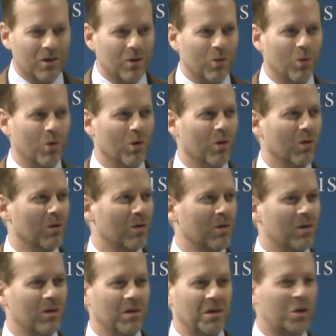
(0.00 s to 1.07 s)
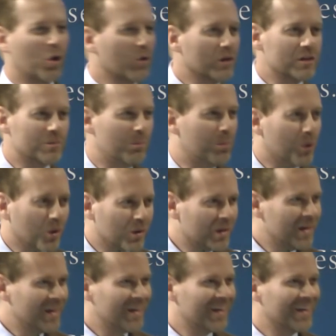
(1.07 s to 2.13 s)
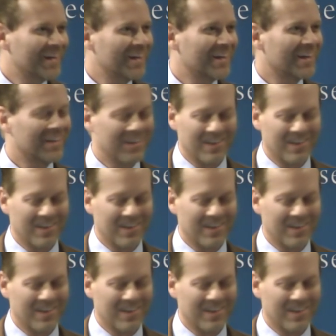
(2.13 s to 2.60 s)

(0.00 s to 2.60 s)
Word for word: or encourage bullying.